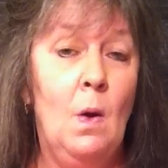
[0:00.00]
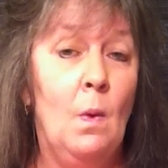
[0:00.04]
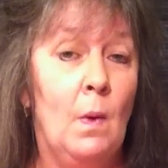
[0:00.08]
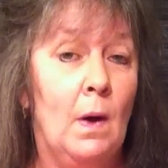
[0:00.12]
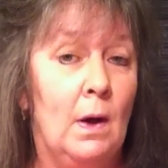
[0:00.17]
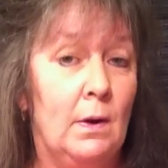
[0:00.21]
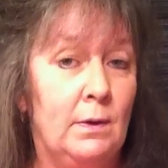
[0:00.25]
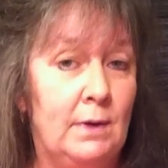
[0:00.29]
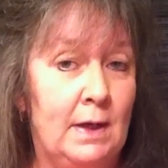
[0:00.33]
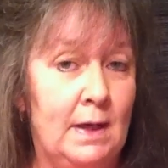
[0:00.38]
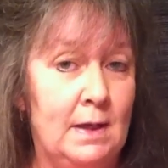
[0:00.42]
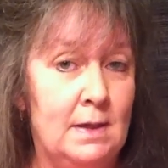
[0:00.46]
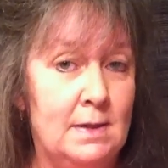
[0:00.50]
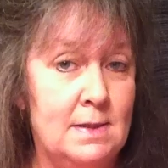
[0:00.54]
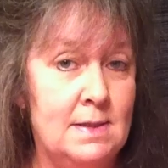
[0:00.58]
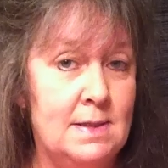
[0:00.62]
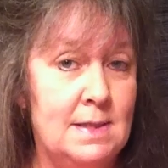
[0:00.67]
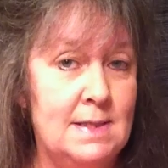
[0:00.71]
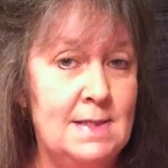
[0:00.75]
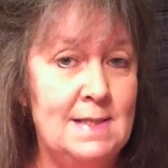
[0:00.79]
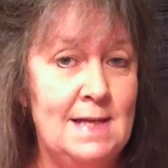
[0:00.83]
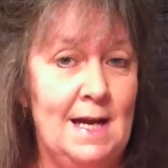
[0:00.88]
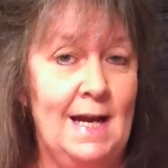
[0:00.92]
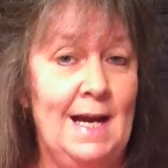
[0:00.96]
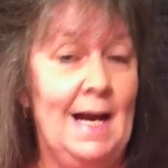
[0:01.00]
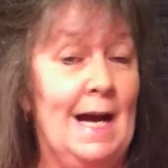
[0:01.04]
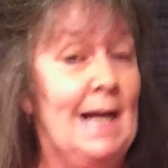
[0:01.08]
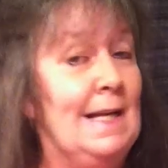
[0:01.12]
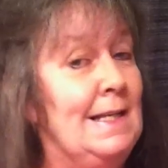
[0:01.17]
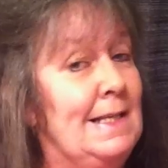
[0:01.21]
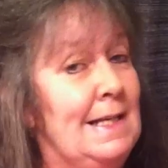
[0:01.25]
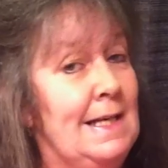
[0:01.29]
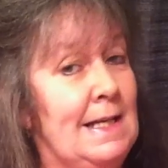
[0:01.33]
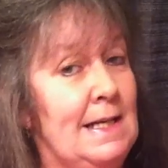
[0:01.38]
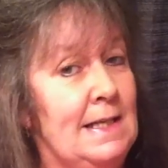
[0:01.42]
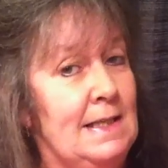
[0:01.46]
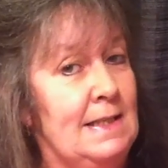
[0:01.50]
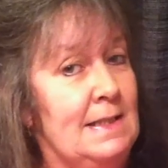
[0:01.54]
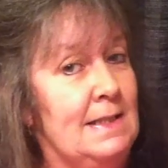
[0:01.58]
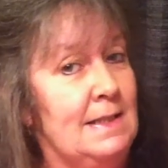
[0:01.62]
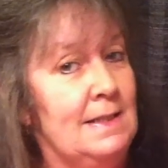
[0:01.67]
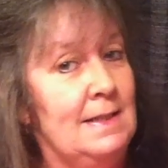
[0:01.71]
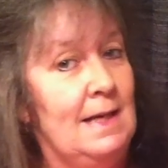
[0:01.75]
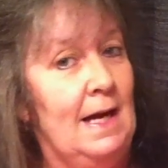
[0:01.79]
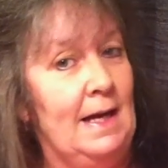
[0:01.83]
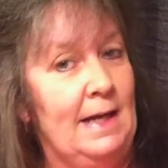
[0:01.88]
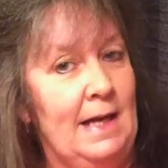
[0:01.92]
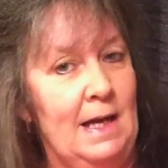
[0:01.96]
Well, needless to say, I
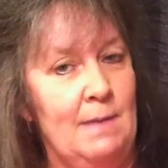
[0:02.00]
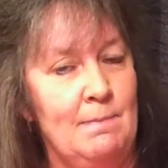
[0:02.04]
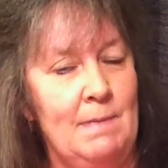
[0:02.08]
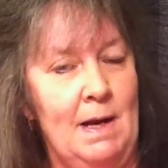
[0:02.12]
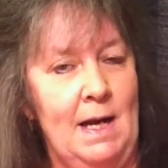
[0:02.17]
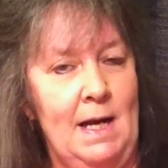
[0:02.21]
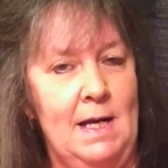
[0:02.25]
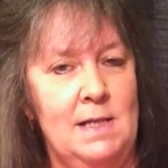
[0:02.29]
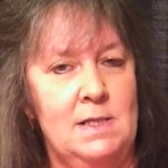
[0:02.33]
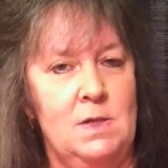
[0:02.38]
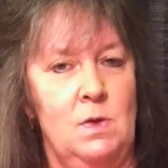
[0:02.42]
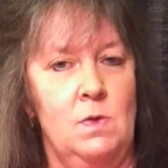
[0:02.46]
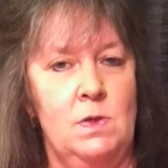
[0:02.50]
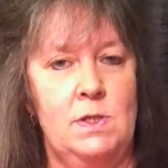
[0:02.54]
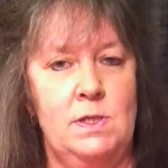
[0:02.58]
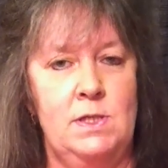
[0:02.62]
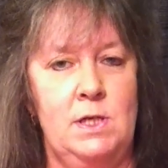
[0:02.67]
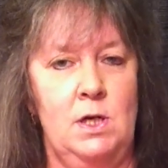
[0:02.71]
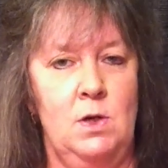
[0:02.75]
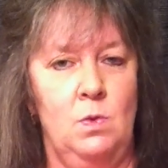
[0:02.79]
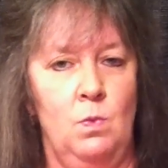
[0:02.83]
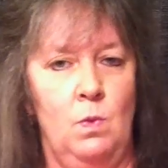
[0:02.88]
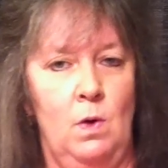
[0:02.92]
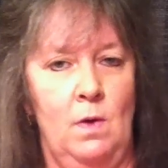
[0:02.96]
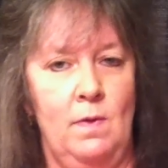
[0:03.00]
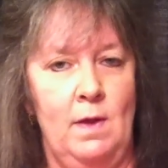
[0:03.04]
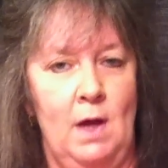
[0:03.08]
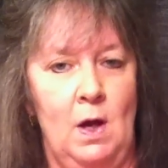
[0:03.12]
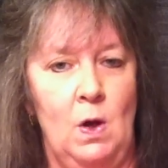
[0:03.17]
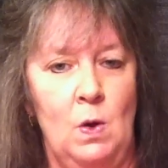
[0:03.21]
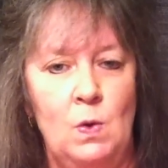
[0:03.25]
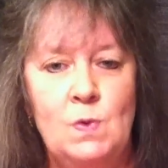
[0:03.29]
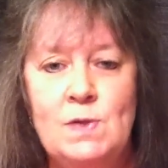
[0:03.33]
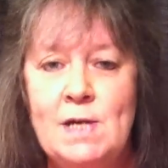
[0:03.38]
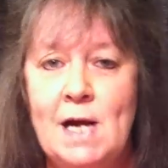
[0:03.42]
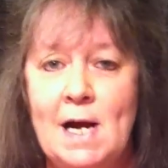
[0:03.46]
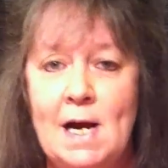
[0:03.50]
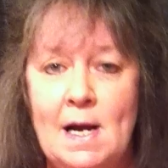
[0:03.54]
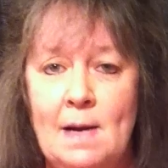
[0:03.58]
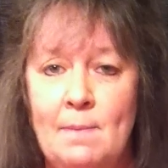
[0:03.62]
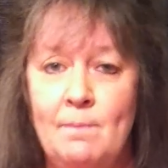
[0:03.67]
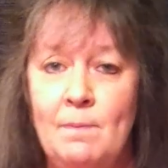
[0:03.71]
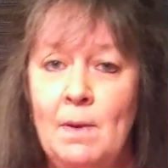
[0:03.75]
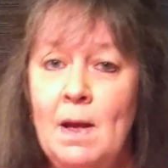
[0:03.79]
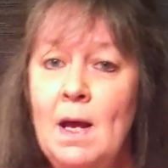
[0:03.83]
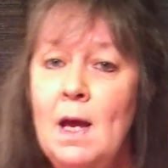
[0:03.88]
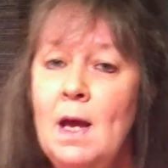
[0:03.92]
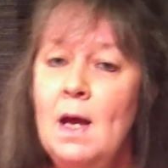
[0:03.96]
didn't. I kept my hands on the steering wheel the whole
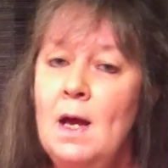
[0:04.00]
time.